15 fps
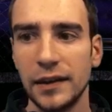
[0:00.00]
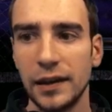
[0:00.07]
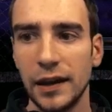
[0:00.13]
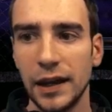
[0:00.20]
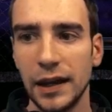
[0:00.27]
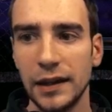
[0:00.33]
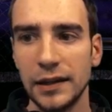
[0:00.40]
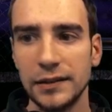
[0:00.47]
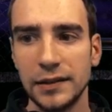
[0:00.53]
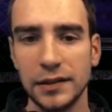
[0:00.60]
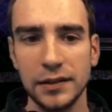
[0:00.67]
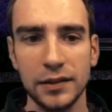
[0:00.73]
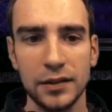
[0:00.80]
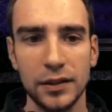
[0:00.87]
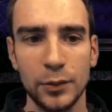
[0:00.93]
And
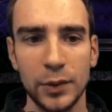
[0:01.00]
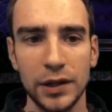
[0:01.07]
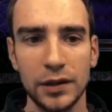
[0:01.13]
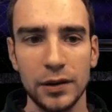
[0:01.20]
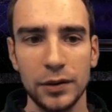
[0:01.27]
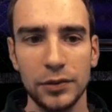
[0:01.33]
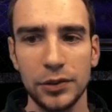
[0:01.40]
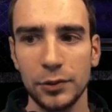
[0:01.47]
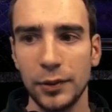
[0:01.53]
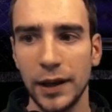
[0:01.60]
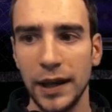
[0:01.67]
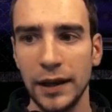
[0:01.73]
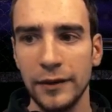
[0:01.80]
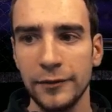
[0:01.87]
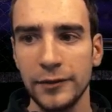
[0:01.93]
you're going to want to go through
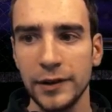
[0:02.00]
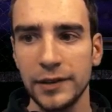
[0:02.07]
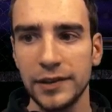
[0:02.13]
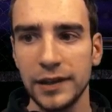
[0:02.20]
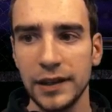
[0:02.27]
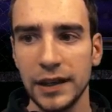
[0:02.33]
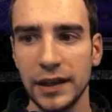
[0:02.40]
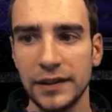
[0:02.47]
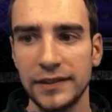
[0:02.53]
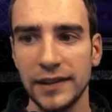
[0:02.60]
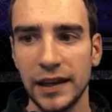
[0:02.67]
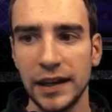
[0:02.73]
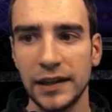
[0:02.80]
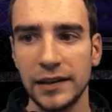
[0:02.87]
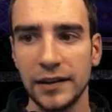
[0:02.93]
everything inside